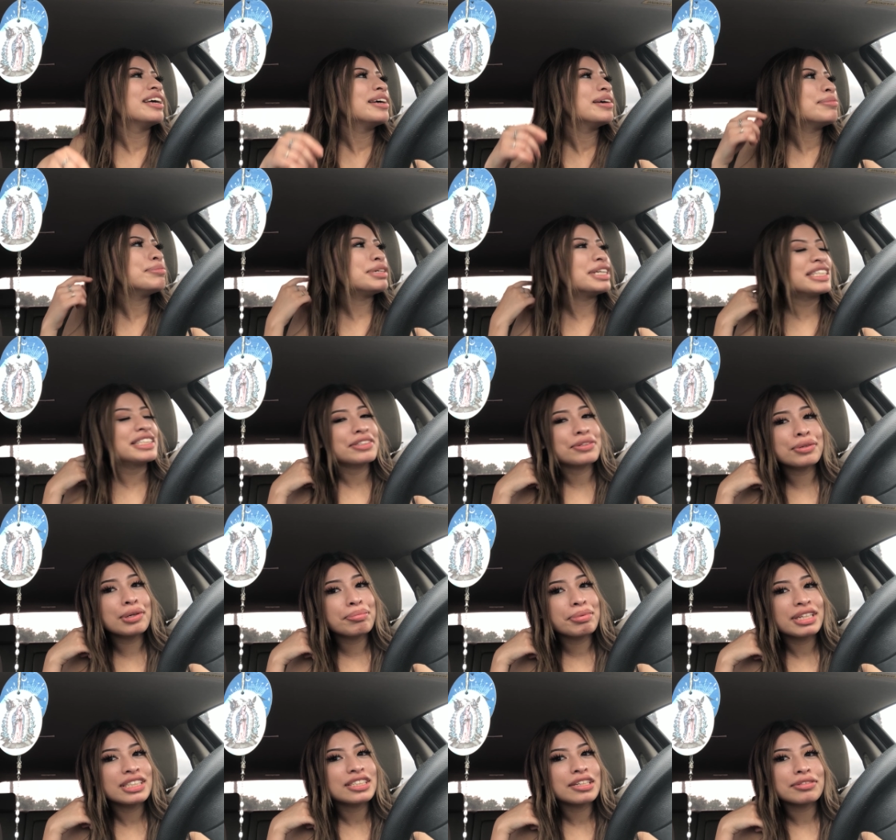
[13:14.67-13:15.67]
But it's a cool
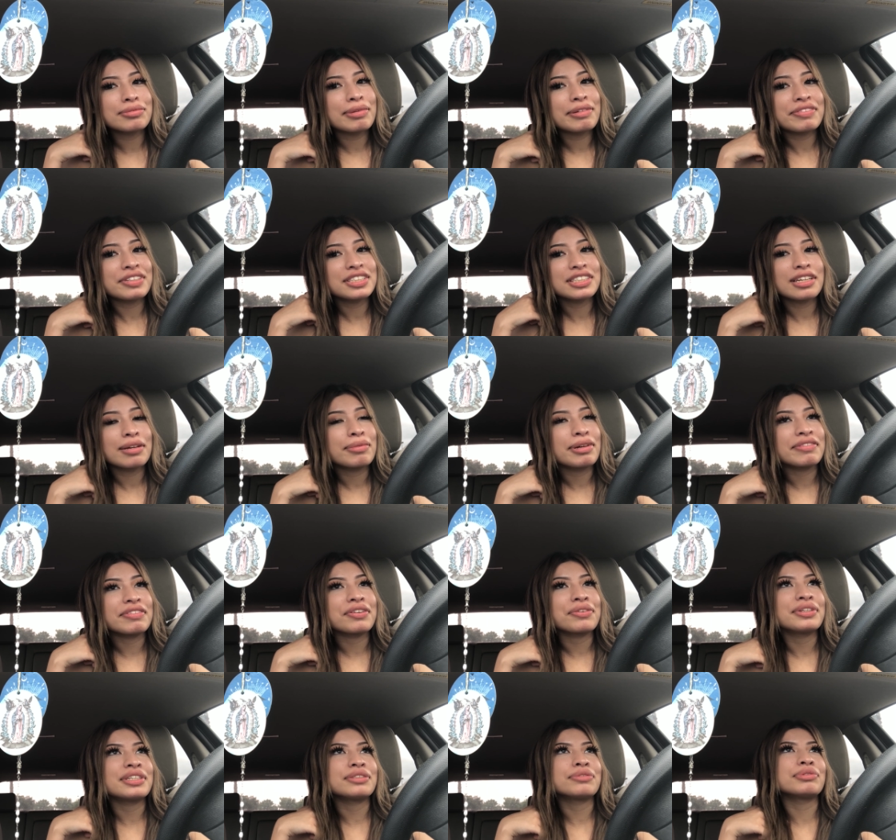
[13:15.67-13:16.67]
place. That was my first time ever
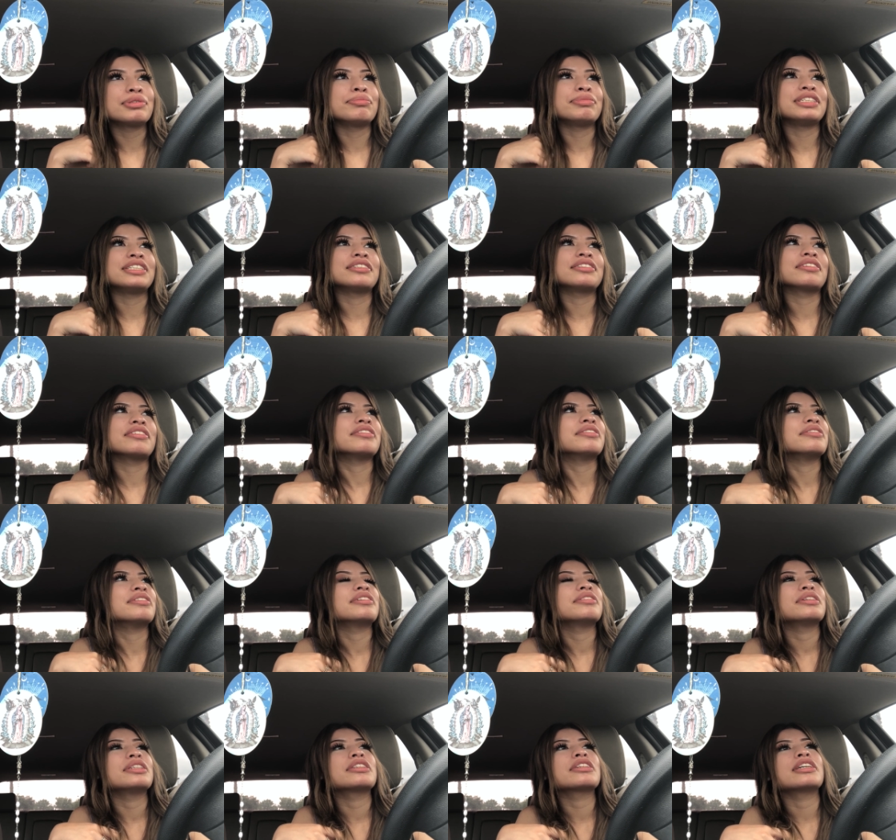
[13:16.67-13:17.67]
going to Twin Peaks, so
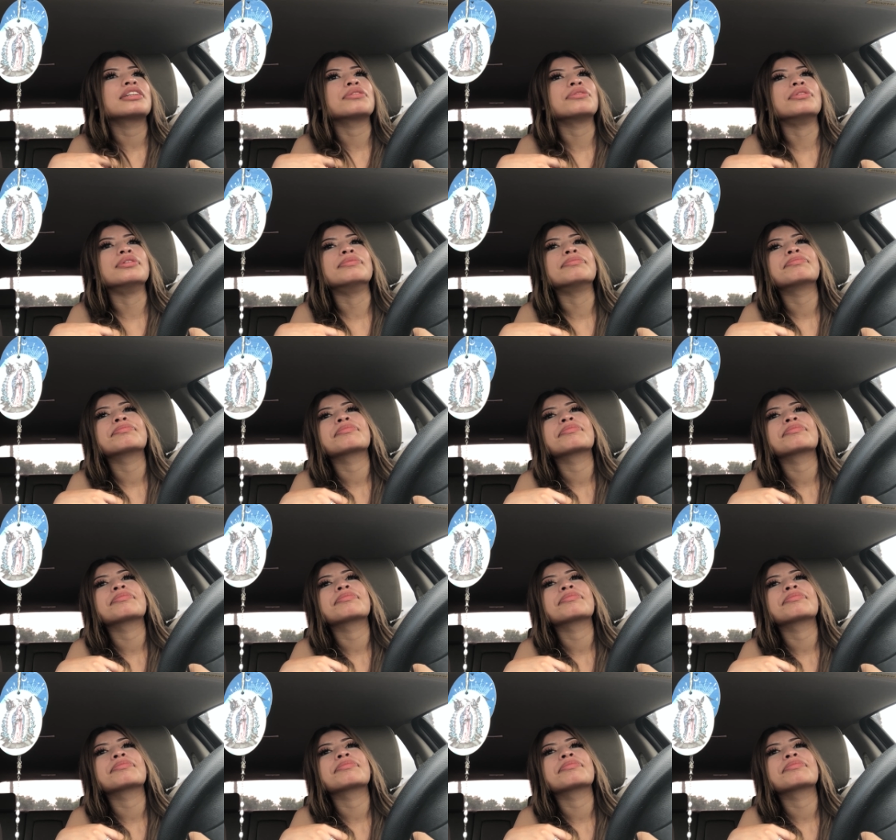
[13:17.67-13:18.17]
it was kind of cool.